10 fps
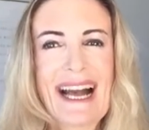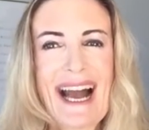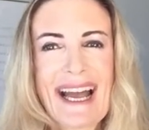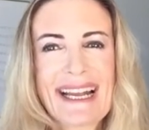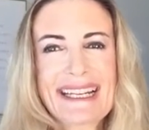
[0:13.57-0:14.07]

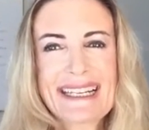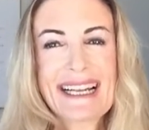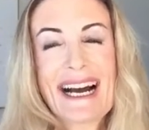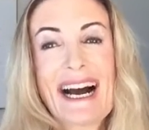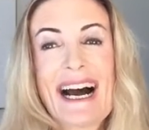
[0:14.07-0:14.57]
And
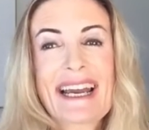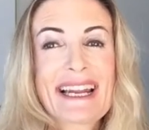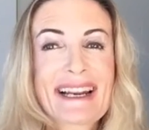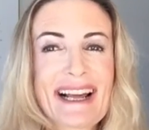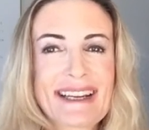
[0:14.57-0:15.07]
I
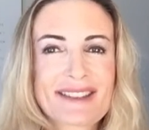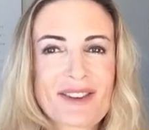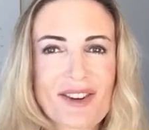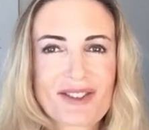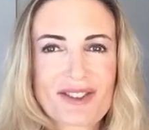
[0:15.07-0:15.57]
analyze a
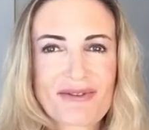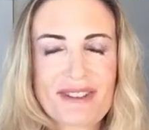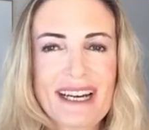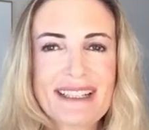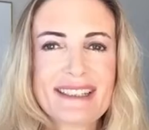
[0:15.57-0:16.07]
lot of
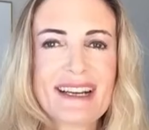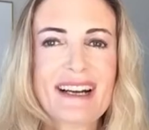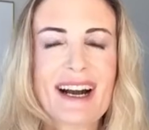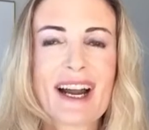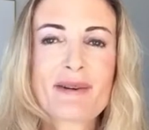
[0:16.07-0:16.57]

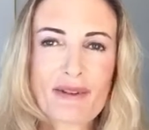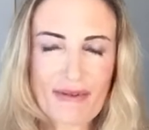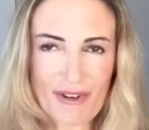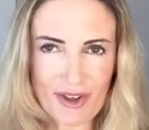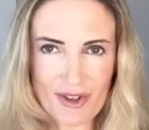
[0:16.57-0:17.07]
data, I
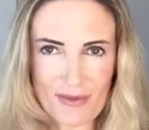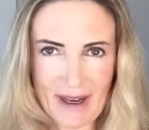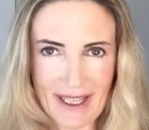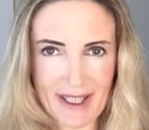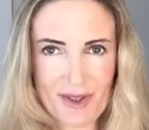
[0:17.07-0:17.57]
refer to
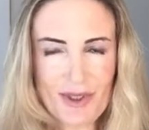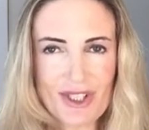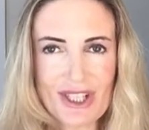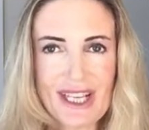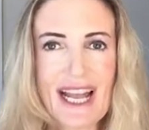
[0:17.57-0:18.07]
my
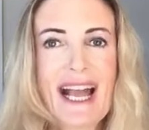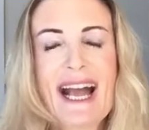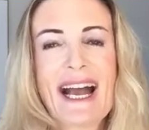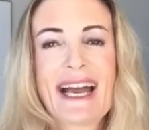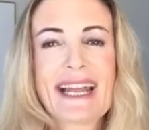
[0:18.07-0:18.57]
intuition,
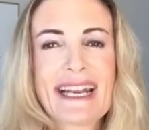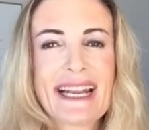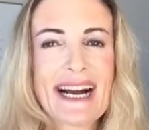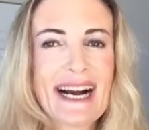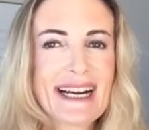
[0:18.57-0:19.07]

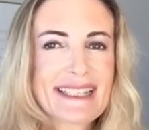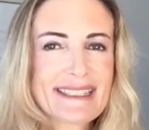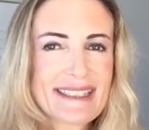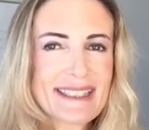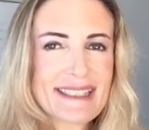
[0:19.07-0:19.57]
and I
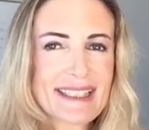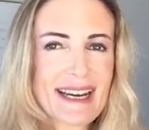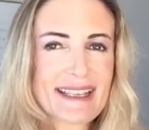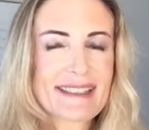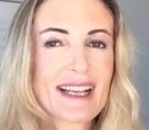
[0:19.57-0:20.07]

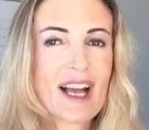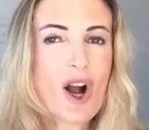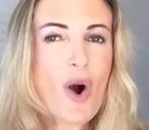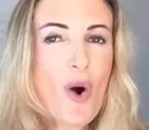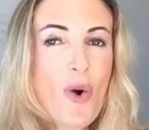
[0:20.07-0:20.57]
synthesize,
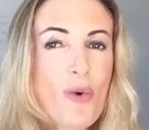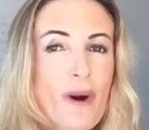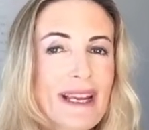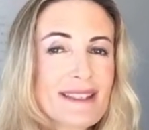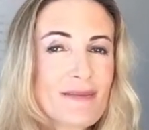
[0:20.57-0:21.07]

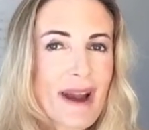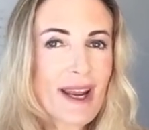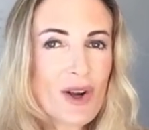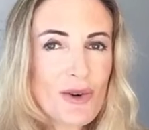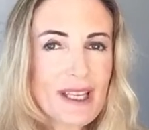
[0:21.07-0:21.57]
always
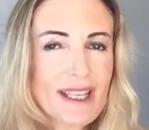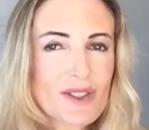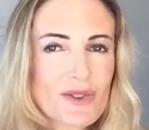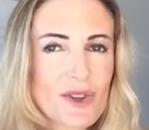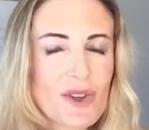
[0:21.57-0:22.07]
by looking
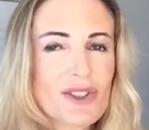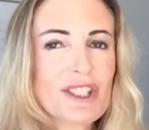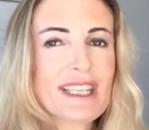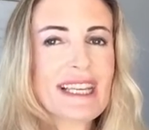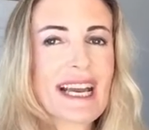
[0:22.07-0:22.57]
to the
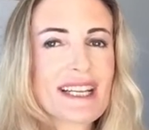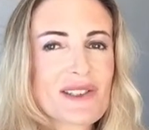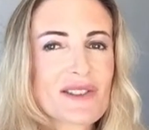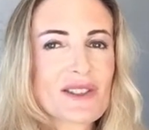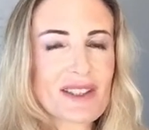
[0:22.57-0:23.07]
logic and
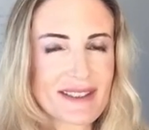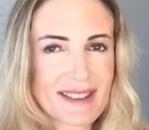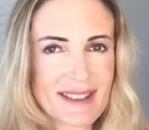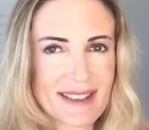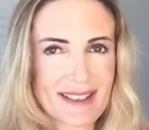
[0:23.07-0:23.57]
to the
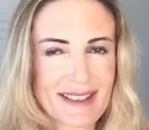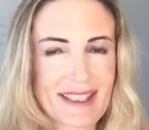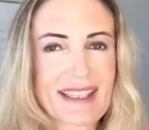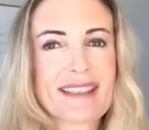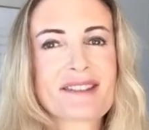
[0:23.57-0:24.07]

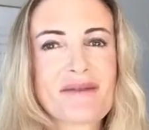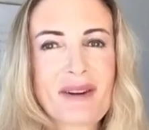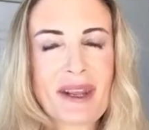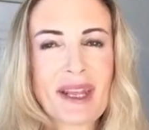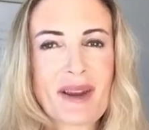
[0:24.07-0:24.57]
consistency. It's
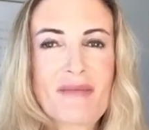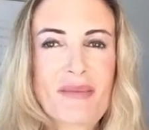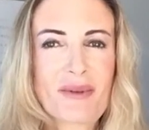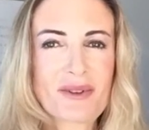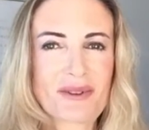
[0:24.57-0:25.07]
really
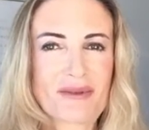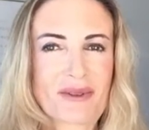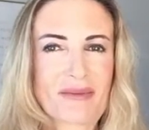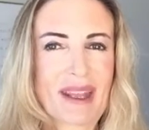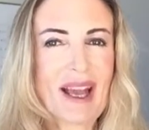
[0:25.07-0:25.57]
important
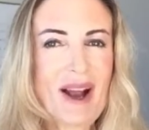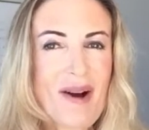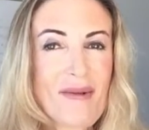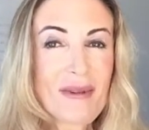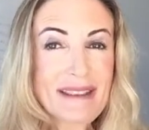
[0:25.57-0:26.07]
for me.
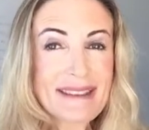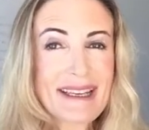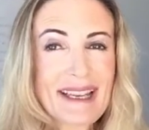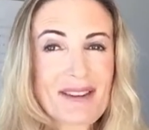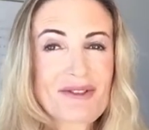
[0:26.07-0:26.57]
Once
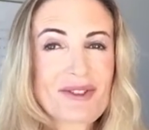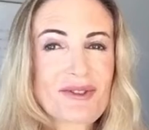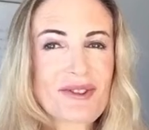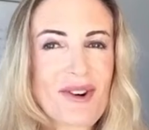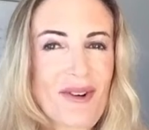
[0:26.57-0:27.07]
I have
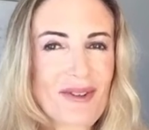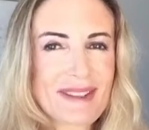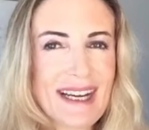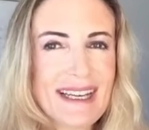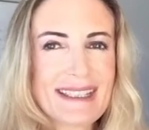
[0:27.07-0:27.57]
done all
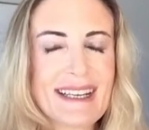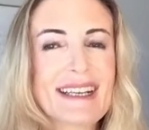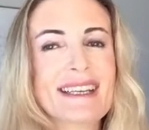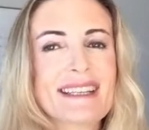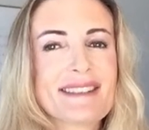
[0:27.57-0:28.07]
that,
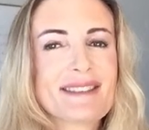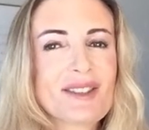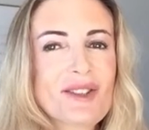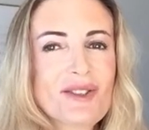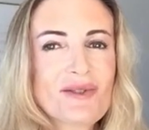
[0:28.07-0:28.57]
it's
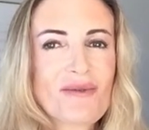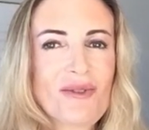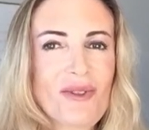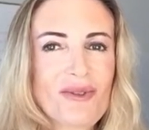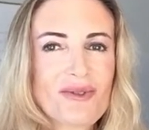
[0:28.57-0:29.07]

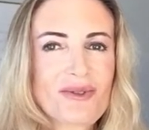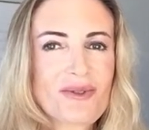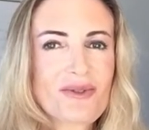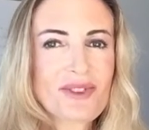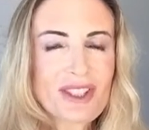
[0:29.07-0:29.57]
useful
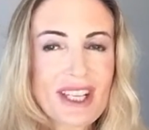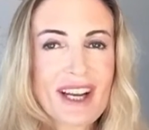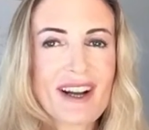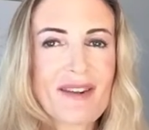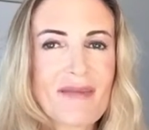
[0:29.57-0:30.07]
to
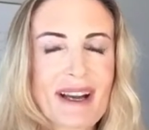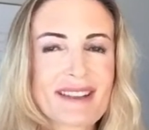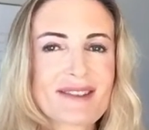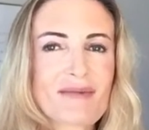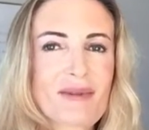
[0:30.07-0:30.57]
share my
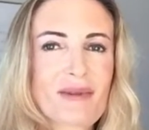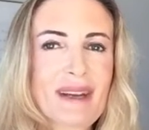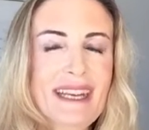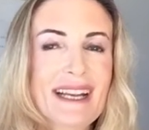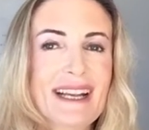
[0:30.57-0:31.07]

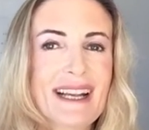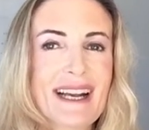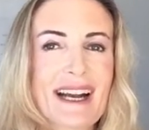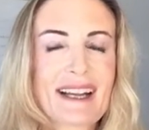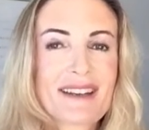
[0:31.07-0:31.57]
summary
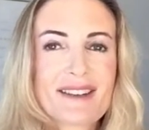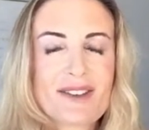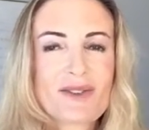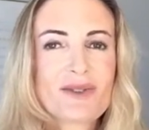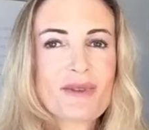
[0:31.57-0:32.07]

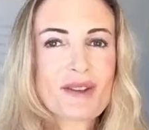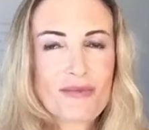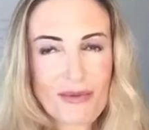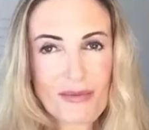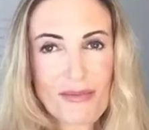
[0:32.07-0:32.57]
and to do it
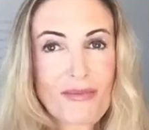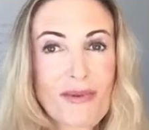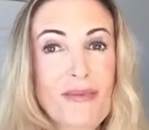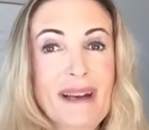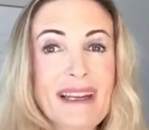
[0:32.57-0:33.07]

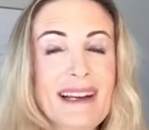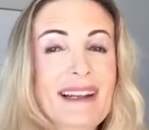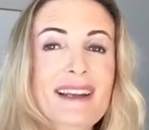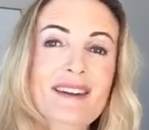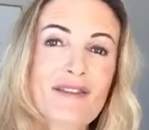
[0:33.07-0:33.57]

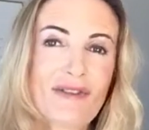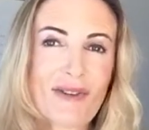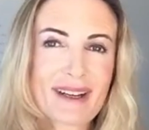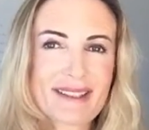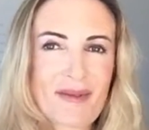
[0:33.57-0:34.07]
publicly,
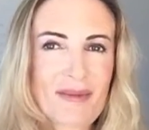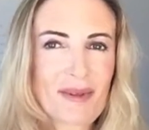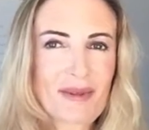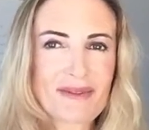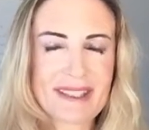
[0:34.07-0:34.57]
for
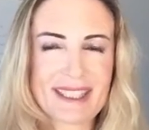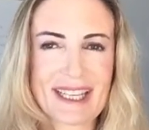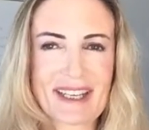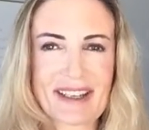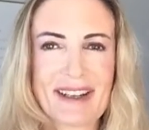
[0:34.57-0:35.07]
example, with this
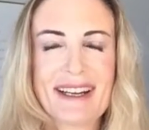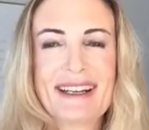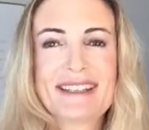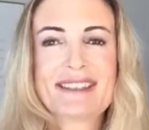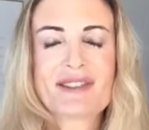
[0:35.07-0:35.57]
channel.
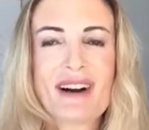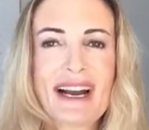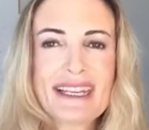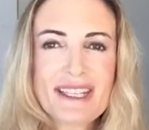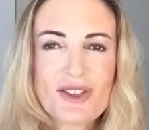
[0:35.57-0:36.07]
So
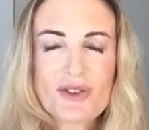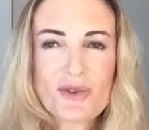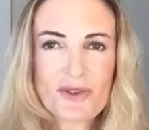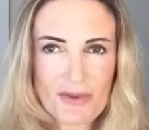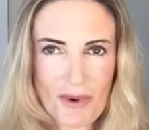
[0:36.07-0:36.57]
I need to
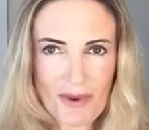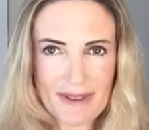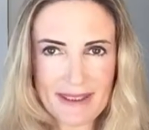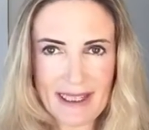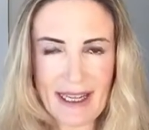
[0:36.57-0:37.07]
do a small
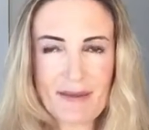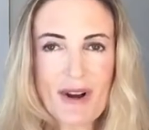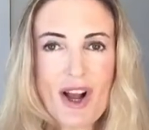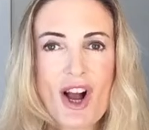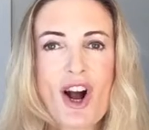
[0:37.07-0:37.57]

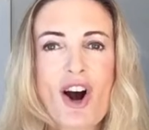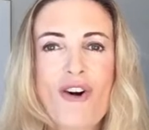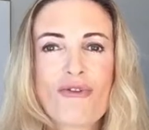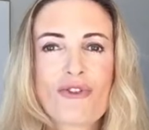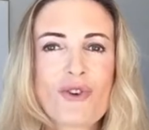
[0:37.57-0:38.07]
disclaimer.
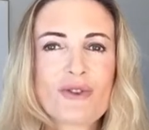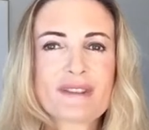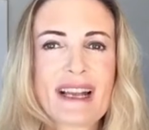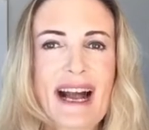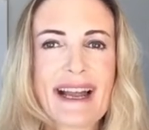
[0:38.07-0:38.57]
Of
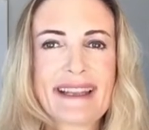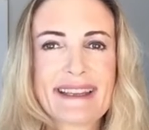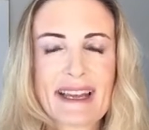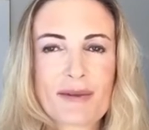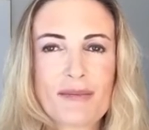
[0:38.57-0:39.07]
course, I
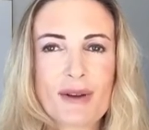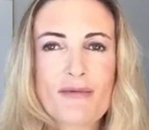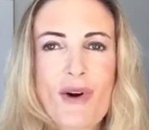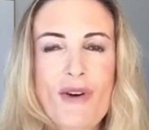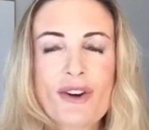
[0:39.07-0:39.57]
can be
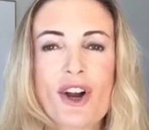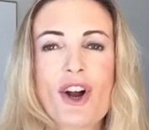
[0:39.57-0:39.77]
wrong.